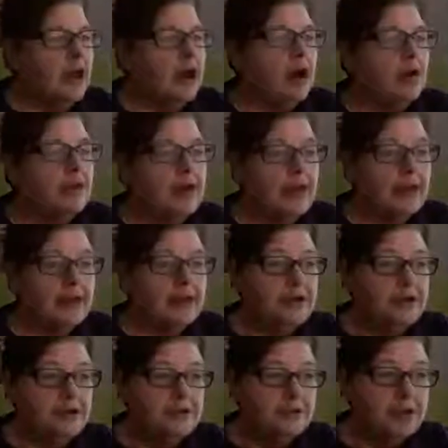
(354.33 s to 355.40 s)
Okay.
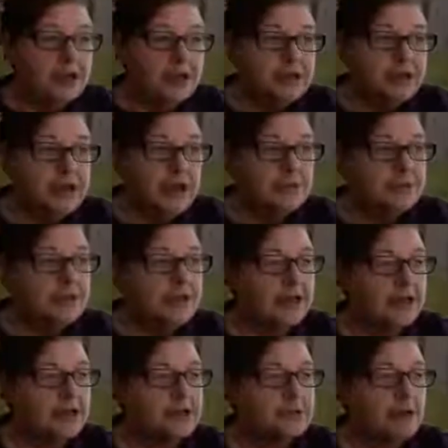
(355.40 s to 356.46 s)
New King James
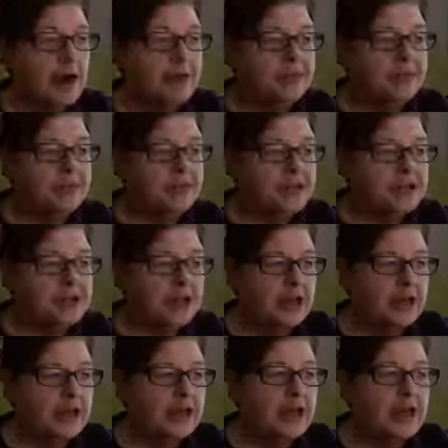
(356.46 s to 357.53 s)
says, "Write the
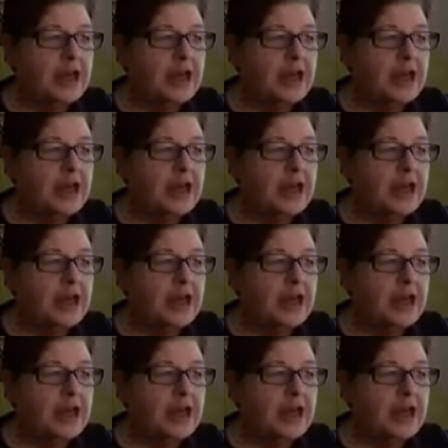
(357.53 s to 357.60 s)
vision